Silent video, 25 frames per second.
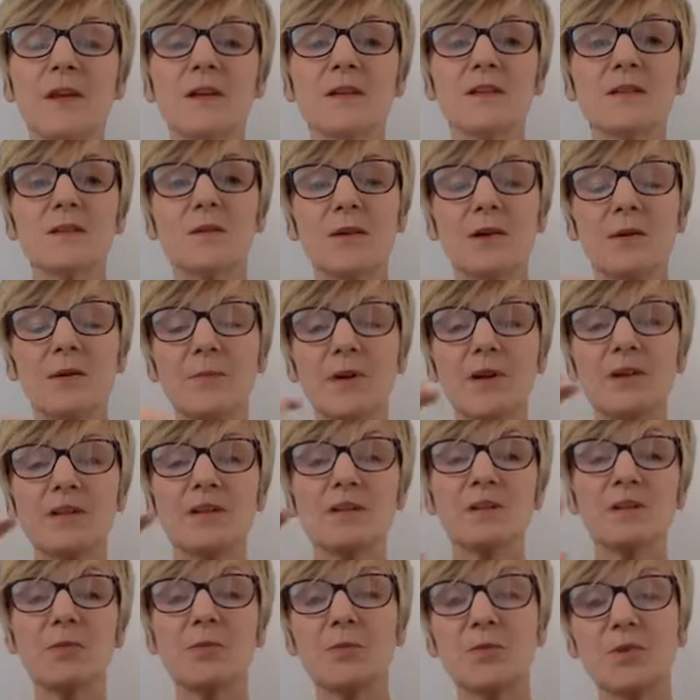So our
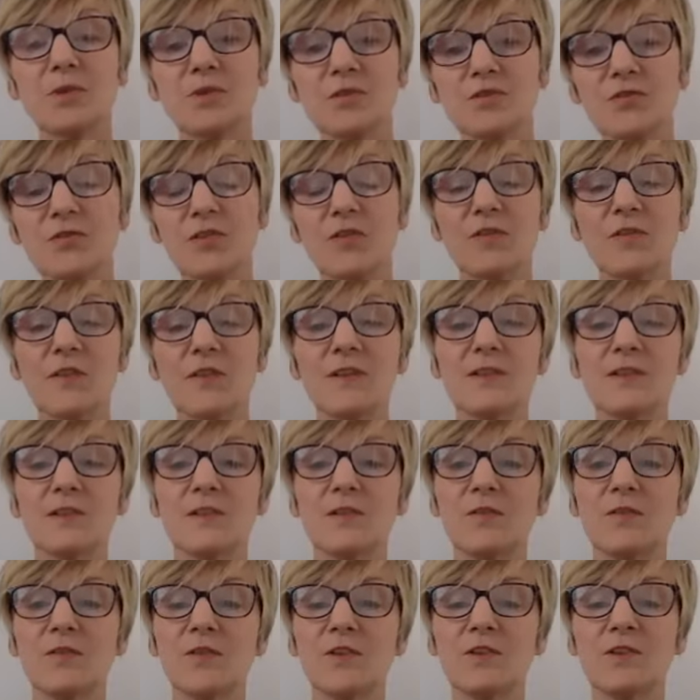minds can wander off into
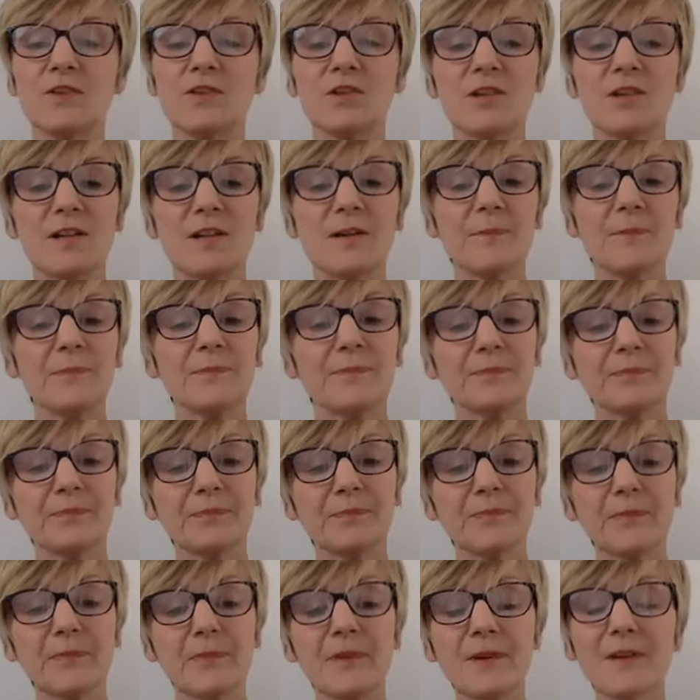the future.
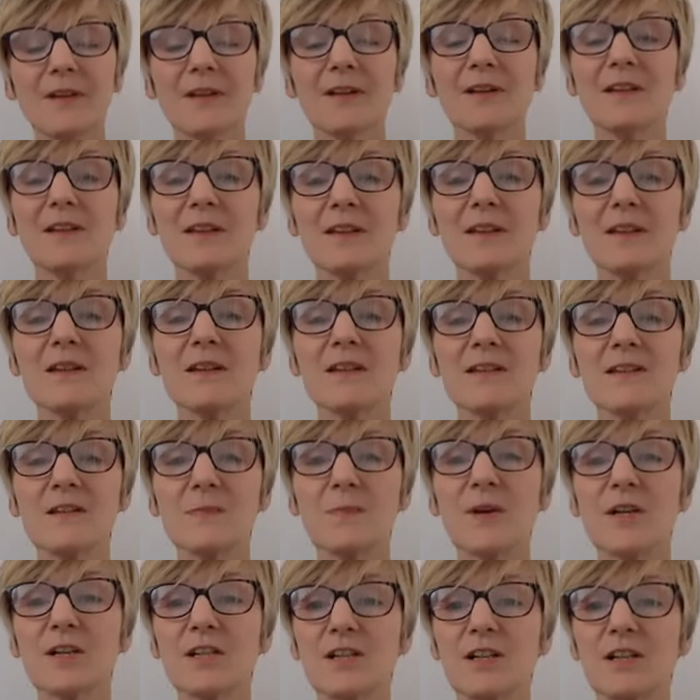And I think,
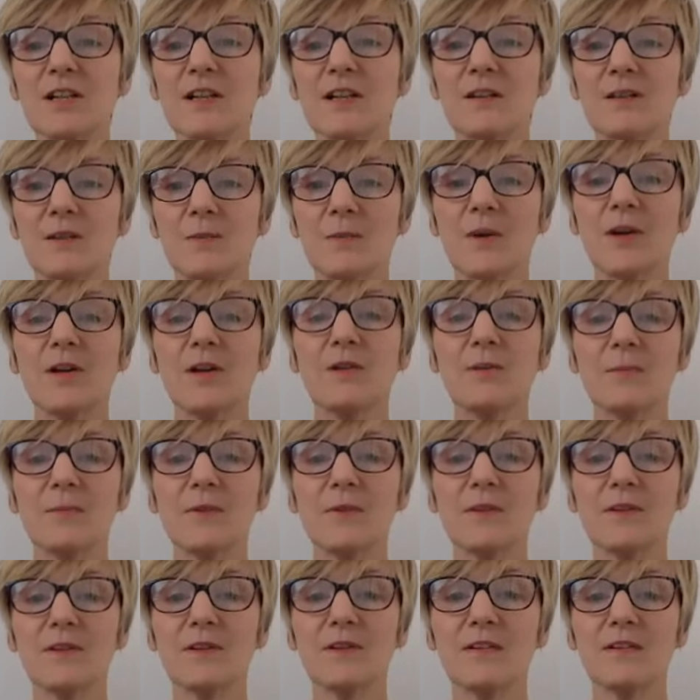especially at the
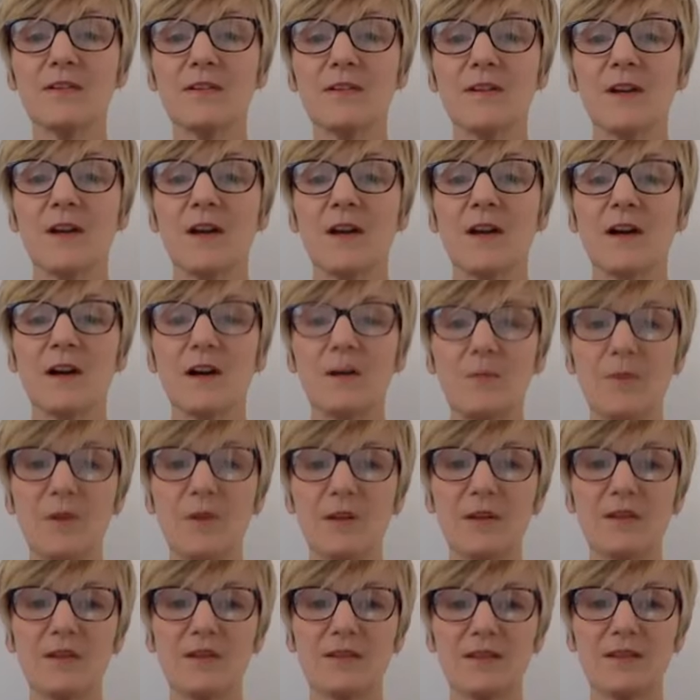moment, I'm
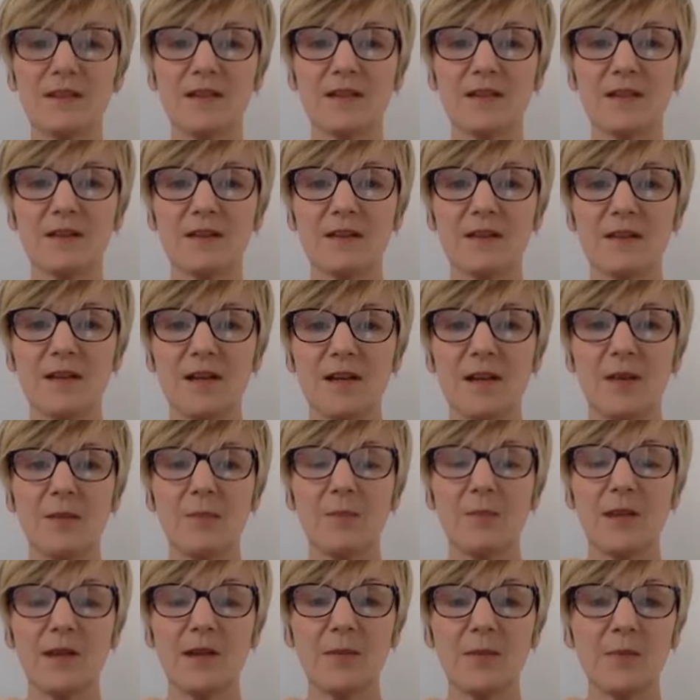noticing that
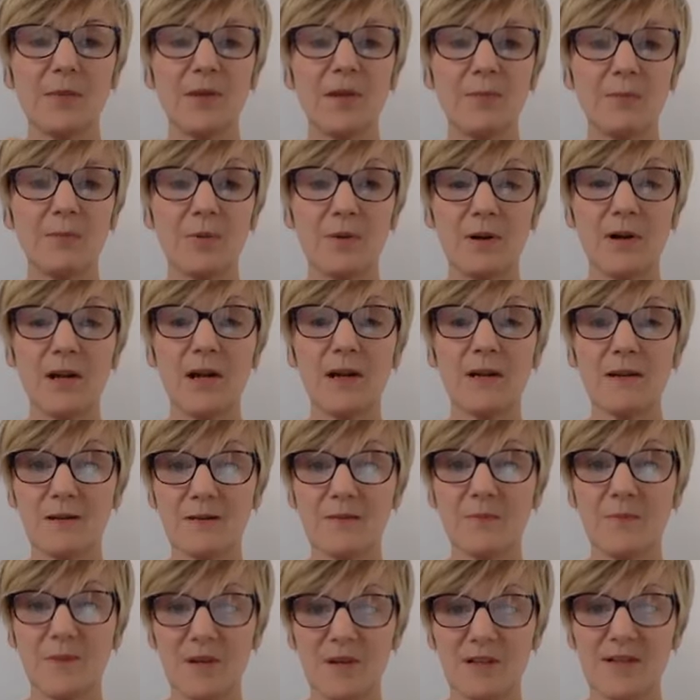many people
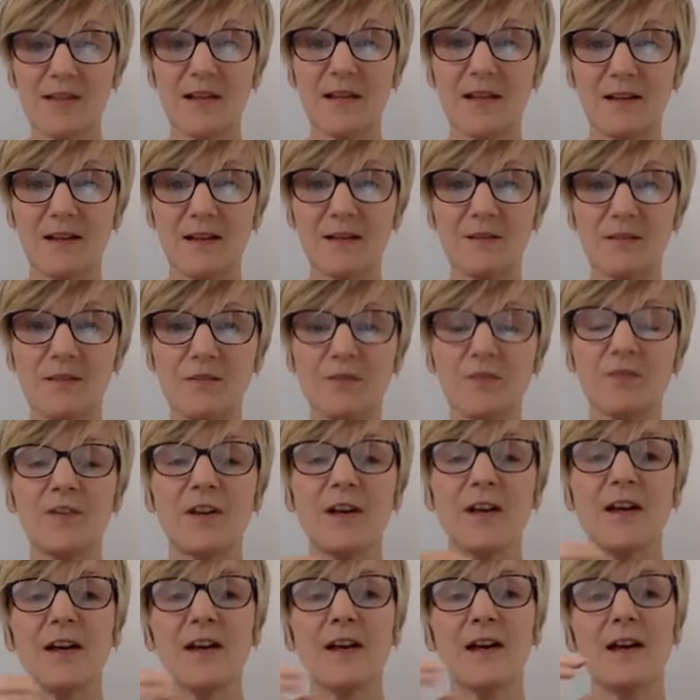and myself,
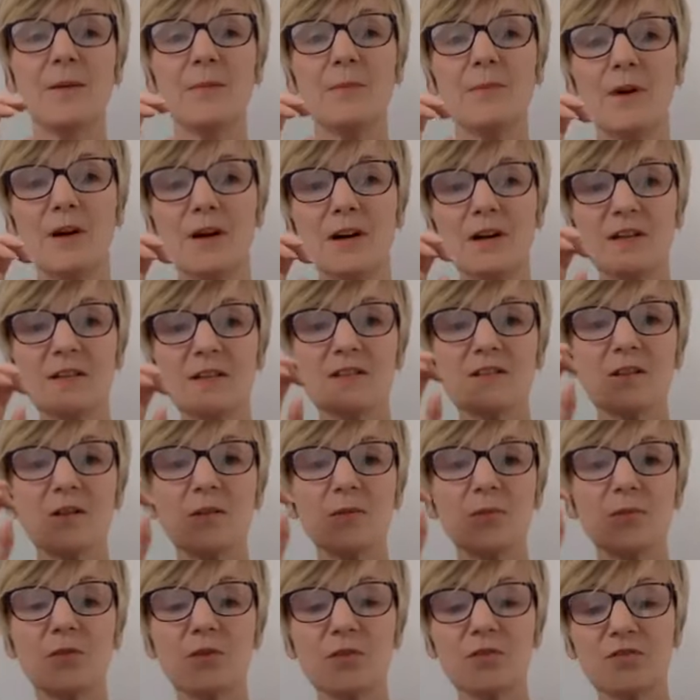our minds
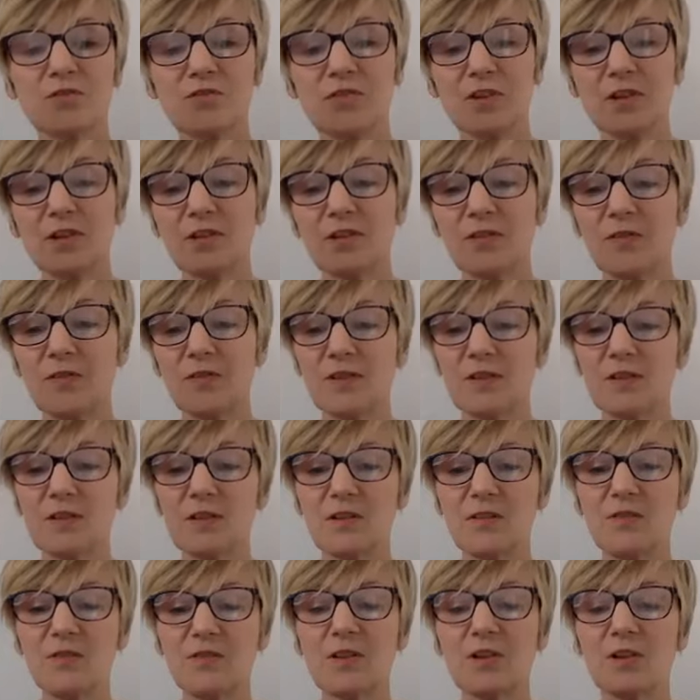are wandering off into
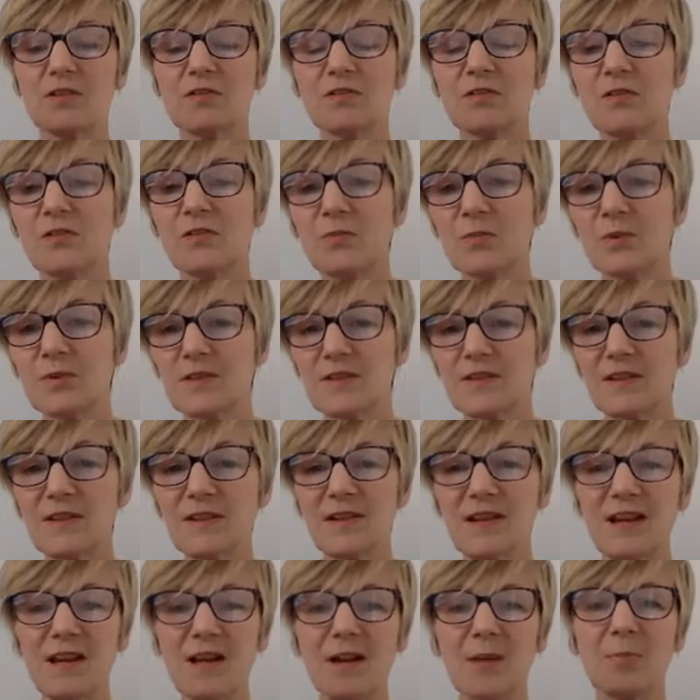the future of what's
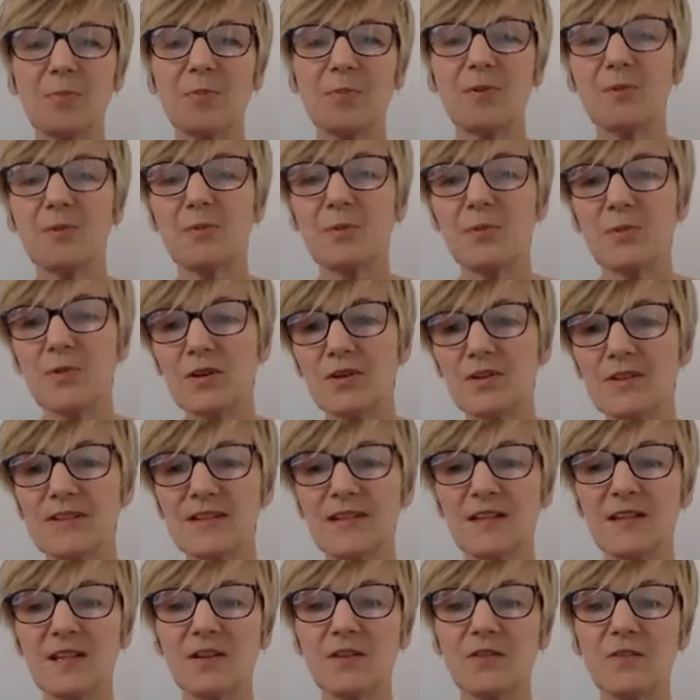going to happen, what
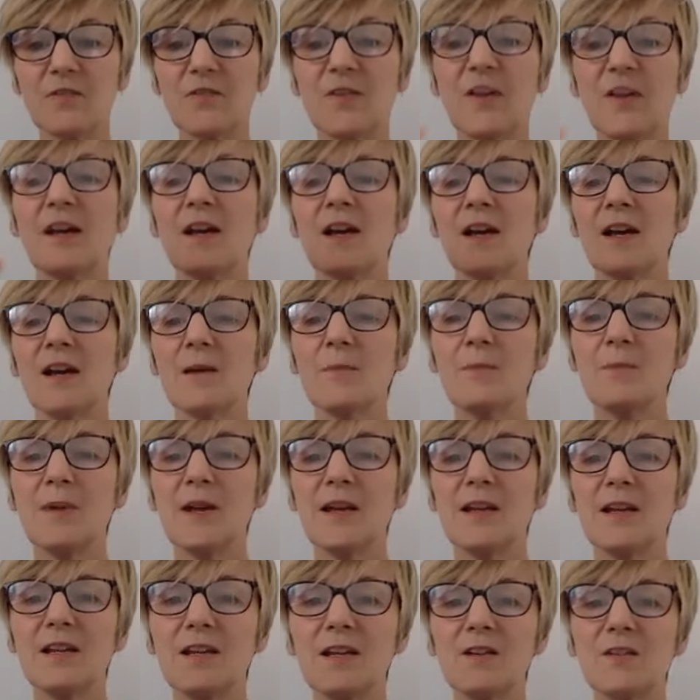if, and
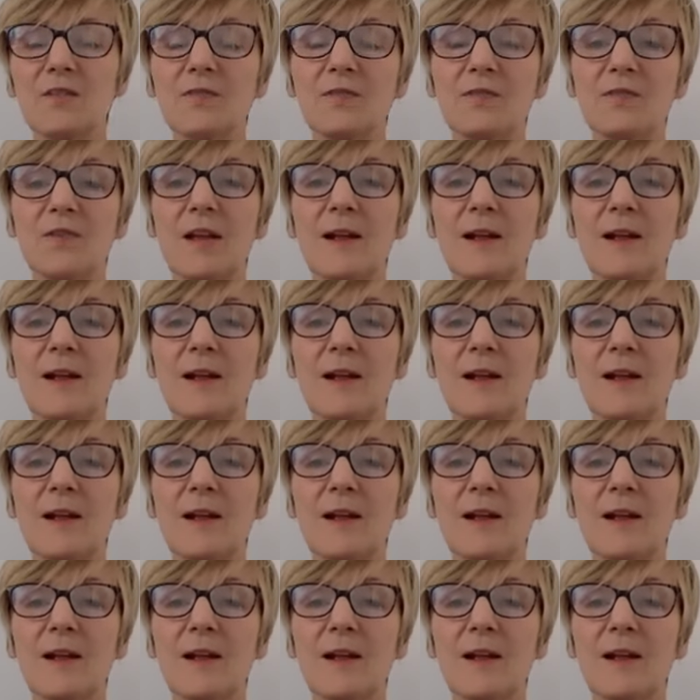many of